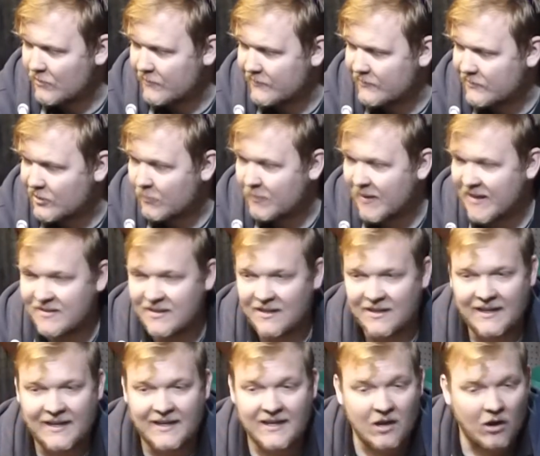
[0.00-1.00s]
So
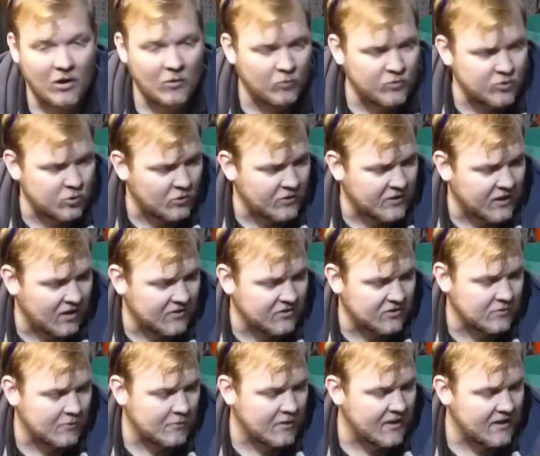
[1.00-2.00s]
basically, I saw the
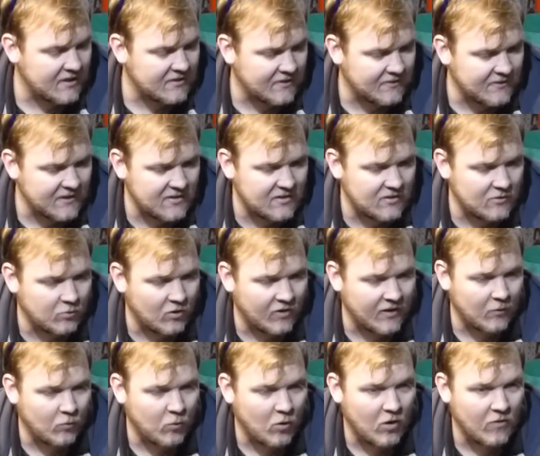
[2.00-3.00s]
customer, they said this is what
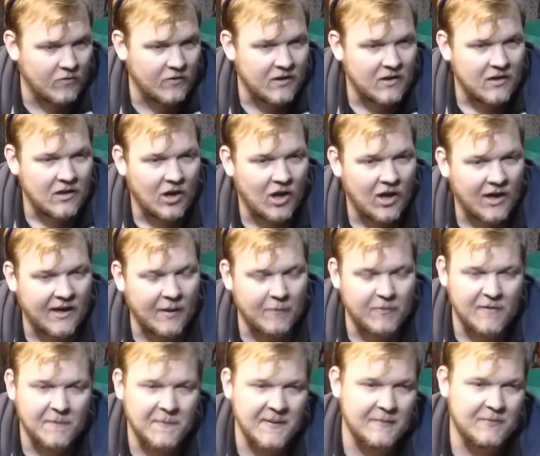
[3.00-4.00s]
they want. A
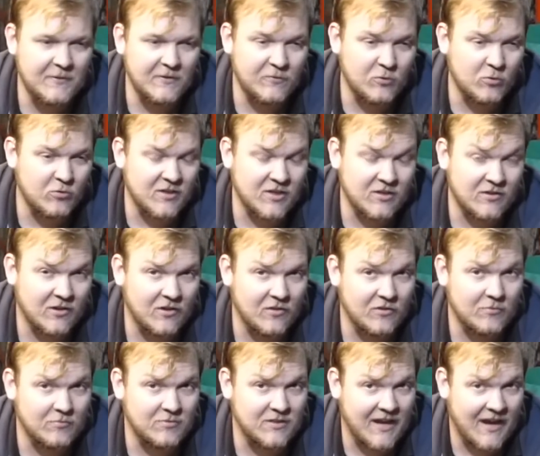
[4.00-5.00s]
couple of people have already turned
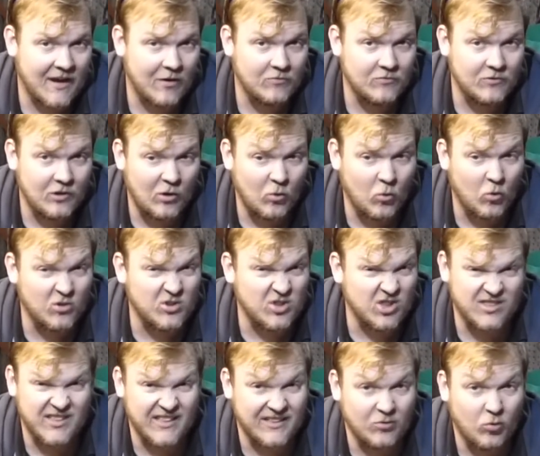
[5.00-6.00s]
them down or
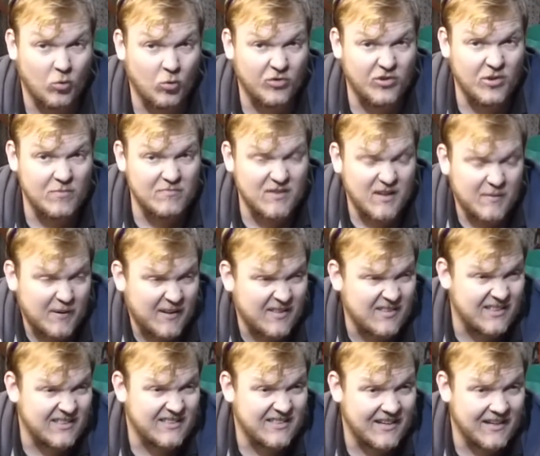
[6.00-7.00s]
just ignored them. They
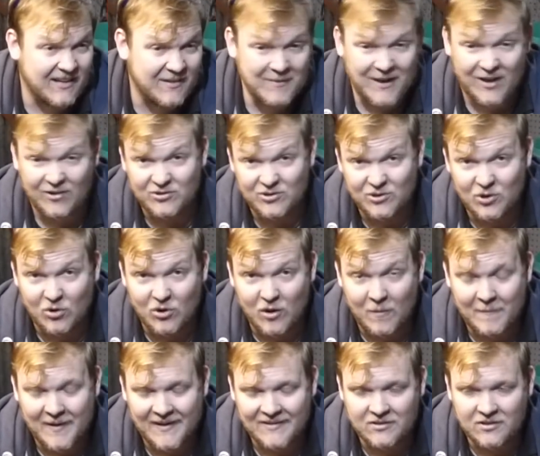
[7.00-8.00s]
basically sent emails and not
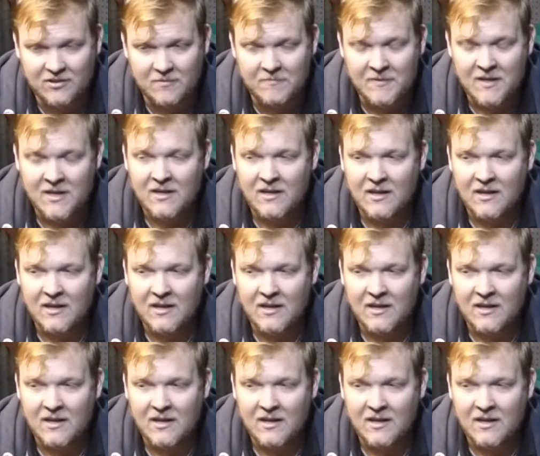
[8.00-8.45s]
got back to them.